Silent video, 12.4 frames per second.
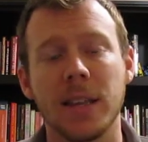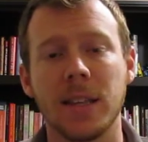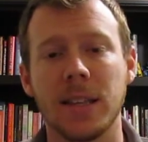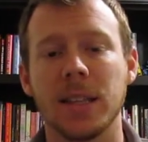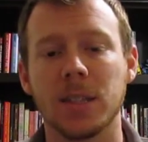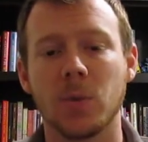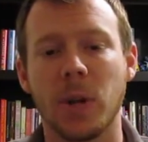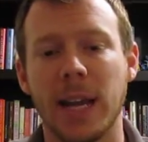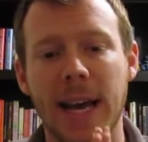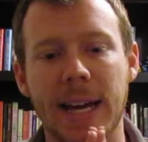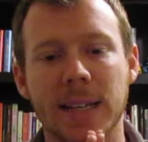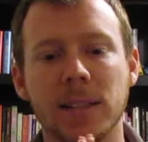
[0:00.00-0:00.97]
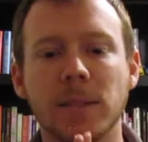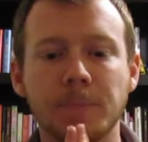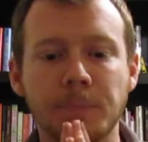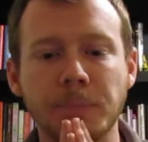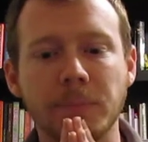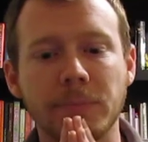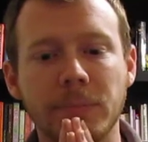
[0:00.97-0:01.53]
than this one has.
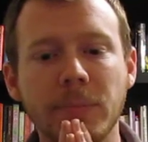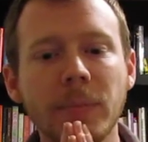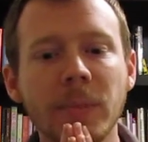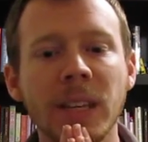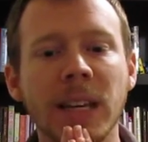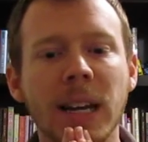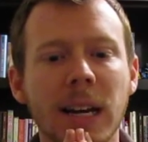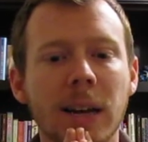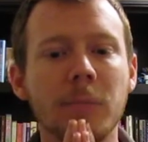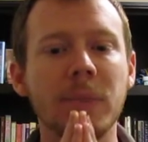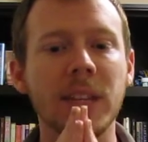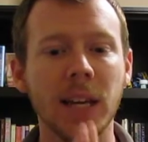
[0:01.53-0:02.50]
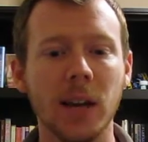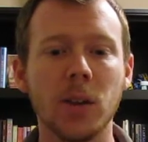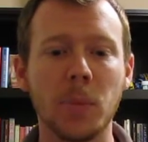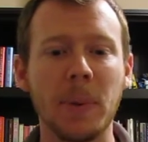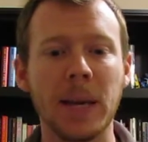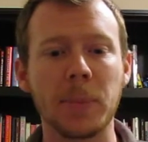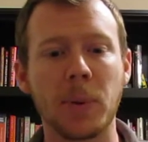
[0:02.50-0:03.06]
The other
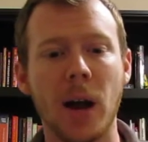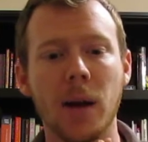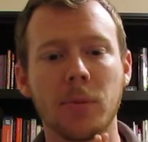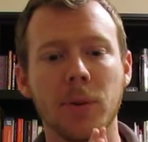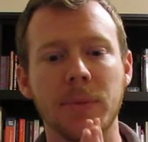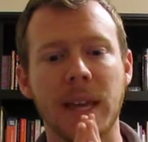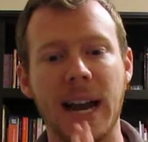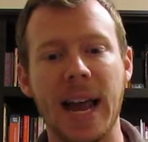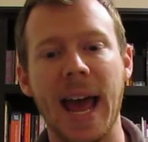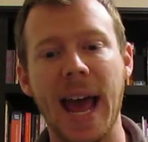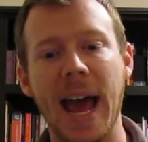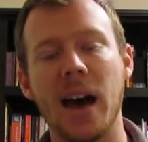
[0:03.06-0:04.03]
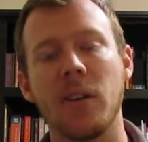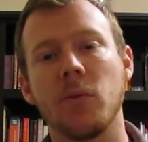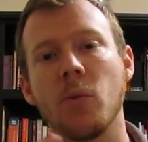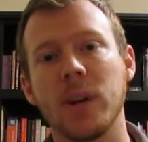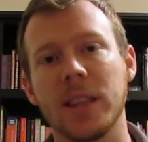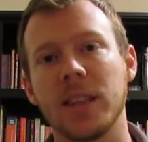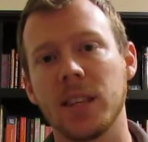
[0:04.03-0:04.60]
big problem that I have
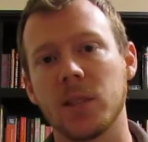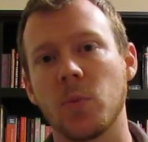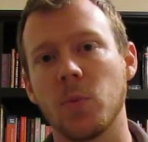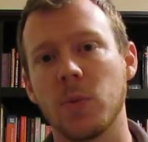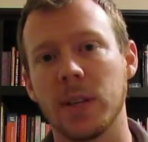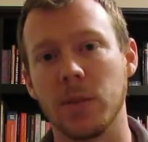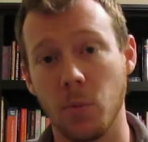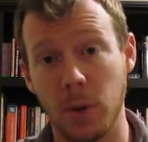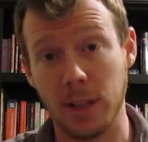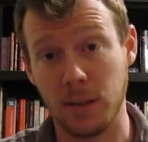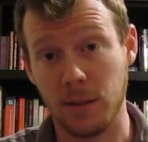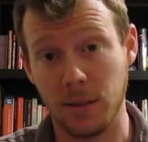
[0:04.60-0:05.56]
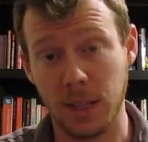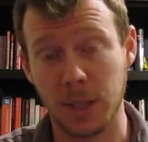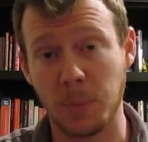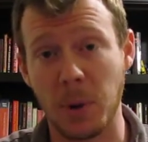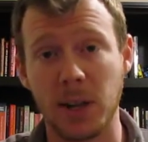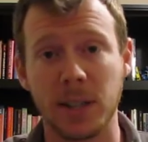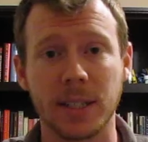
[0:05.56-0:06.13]
with this
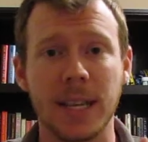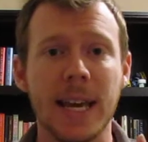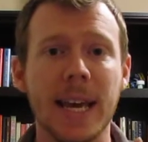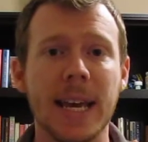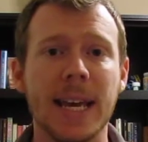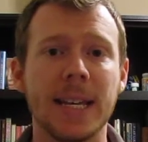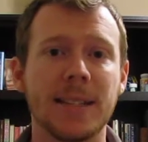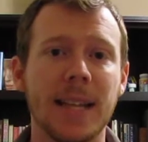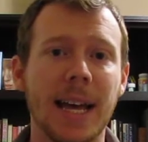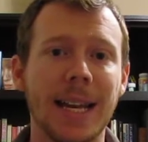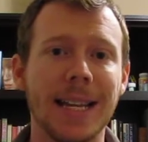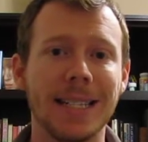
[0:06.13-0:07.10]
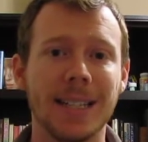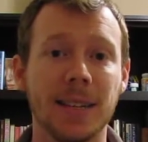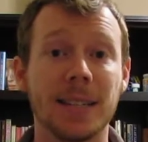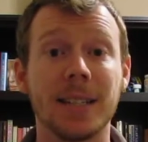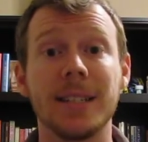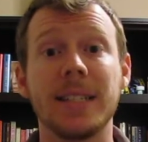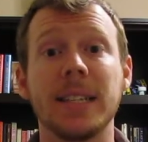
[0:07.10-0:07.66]
product is that it
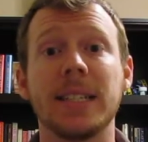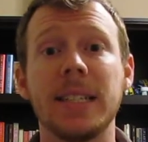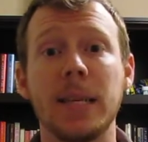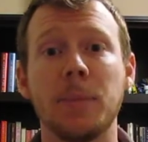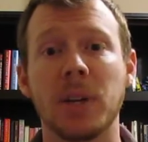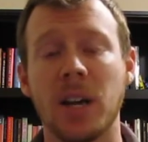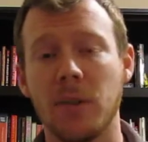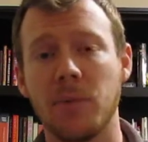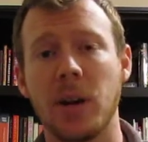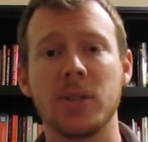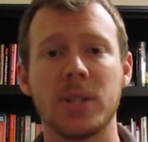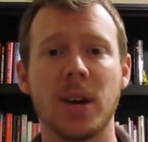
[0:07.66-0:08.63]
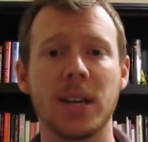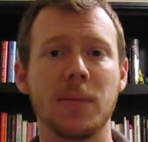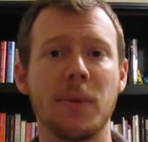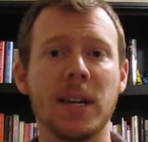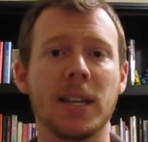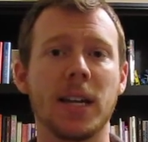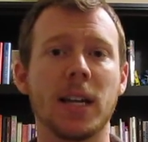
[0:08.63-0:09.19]
doesn't dig deep enough. I was talking
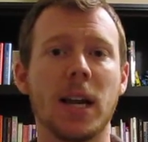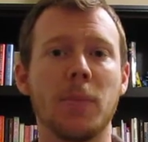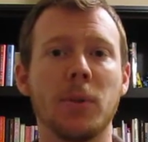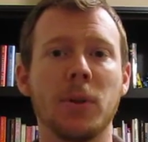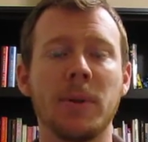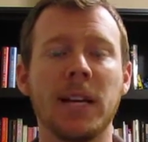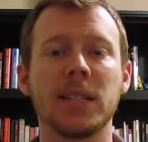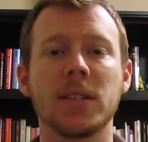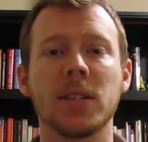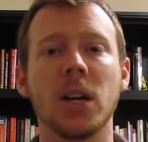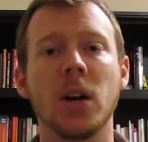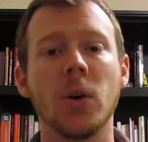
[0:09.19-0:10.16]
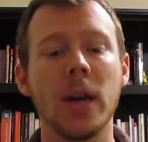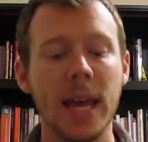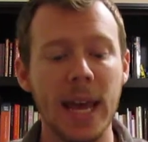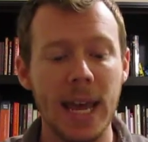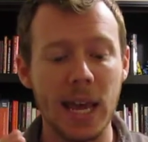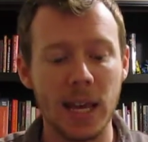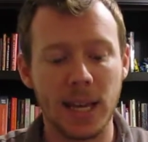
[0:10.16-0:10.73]
about that a couple of minutes ago.
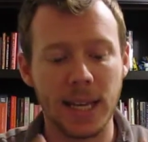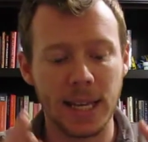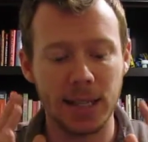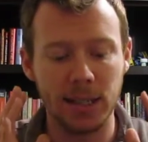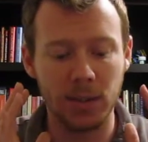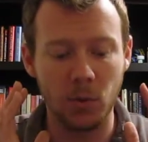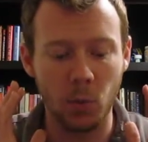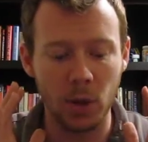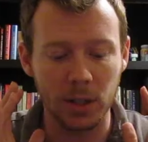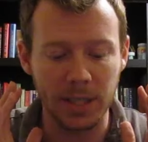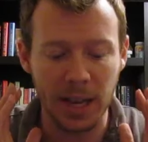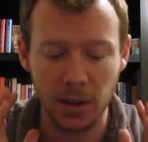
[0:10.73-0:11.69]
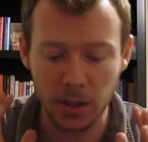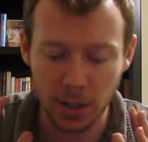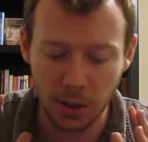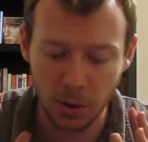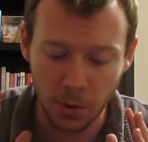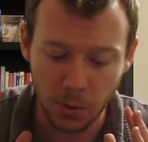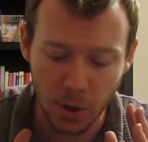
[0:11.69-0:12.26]
It will tell
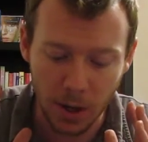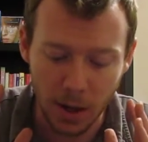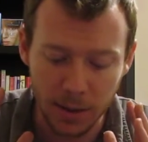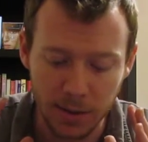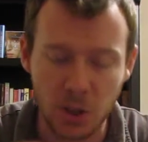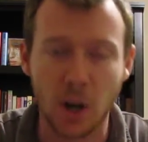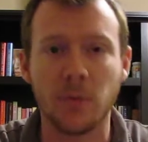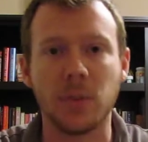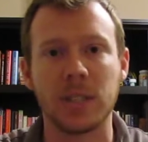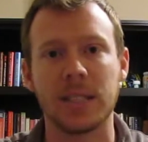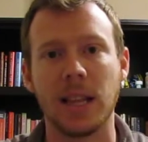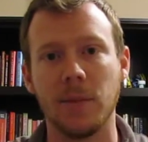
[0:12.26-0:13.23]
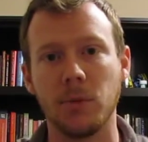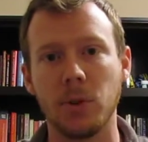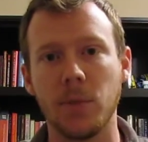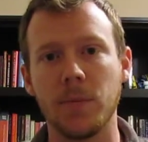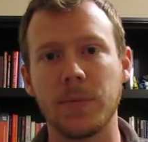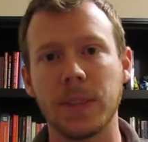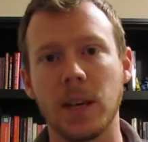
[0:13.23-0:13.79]
you surface
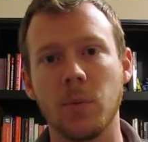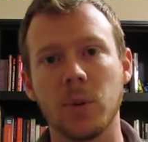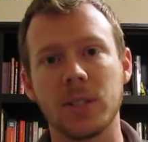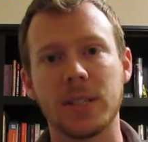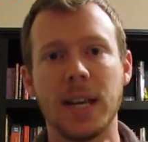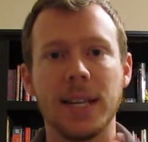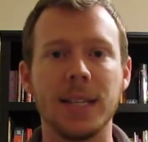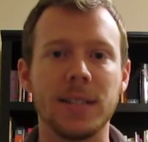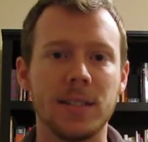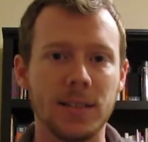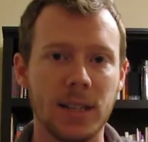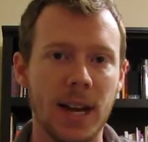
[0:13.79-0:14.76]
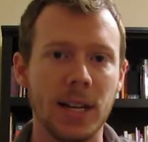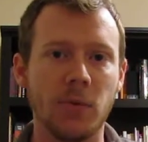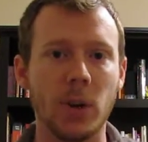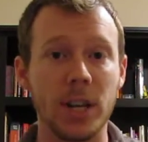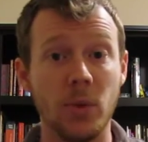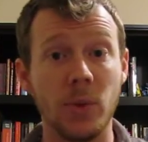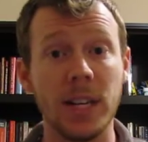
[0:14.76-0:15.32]
level. It will say this is kind of
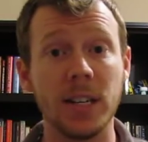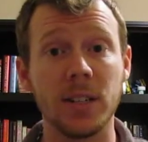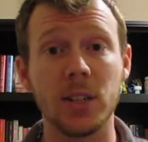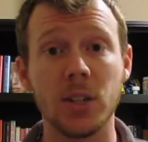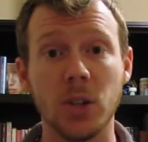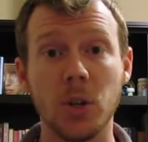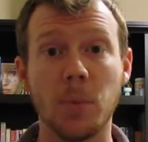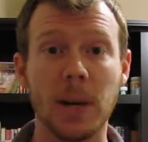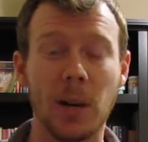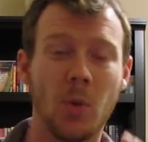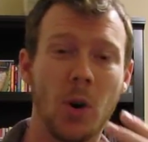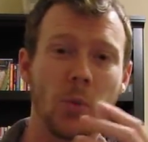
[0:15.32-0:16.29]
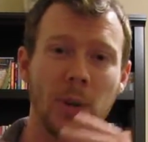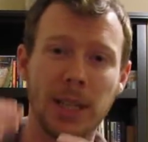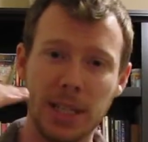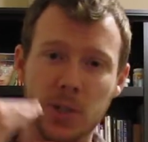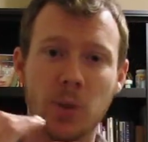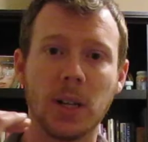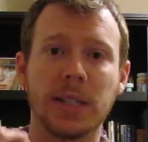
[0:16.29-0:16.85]
what you need to do, but it won't really
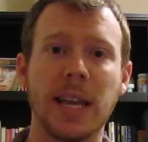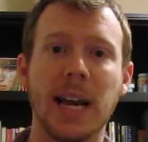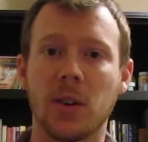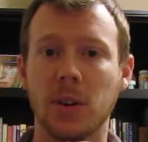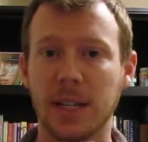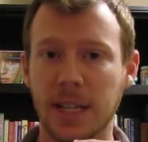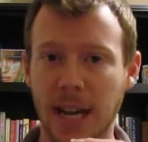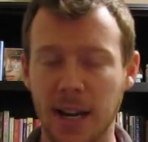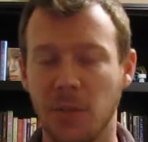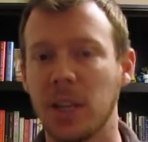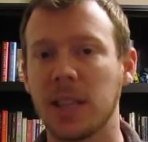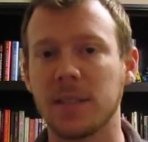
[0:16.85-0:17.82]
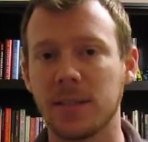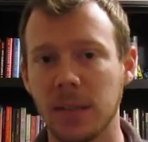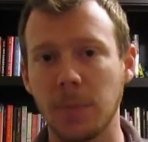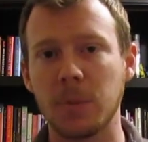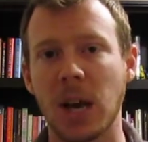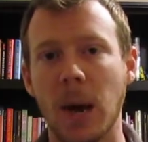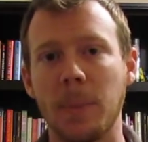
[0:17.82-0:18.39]
drill down and kind of hit the
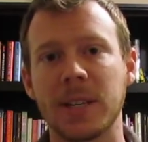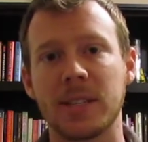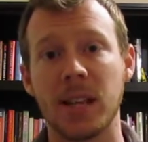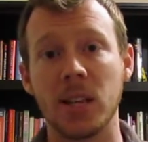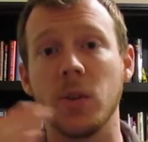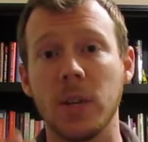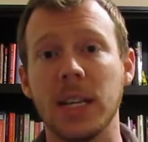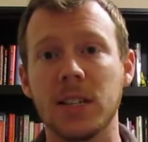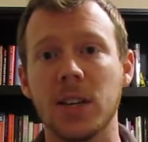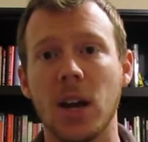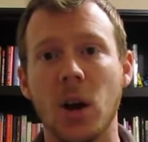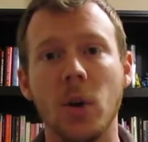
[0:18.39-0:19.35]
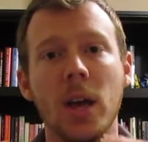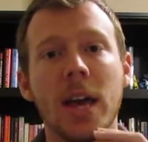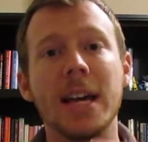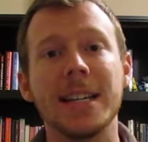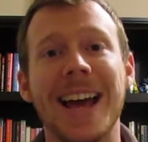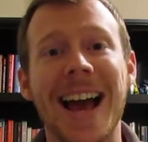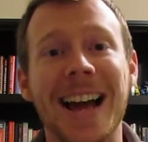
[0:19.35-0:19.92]
subtopics that you need to know
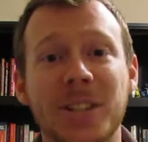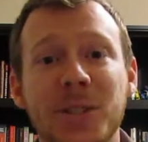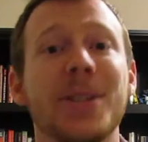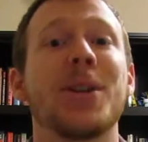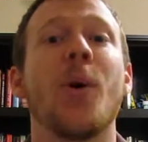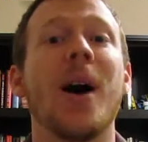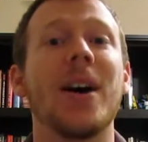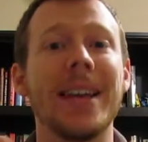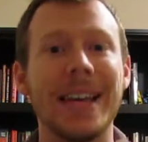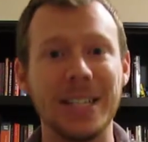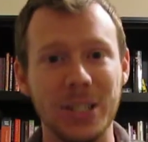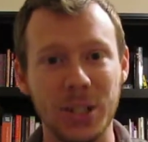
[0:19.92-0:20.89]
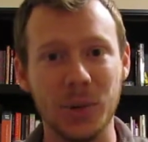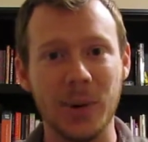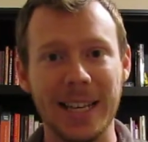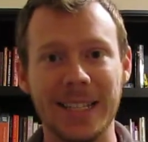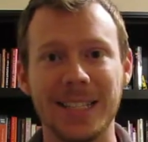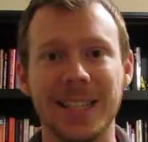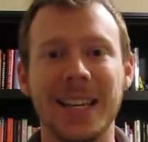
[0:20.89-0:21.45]
to actually go out and do
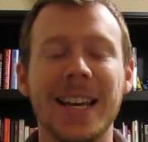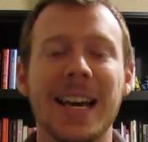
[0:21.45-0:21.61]
it.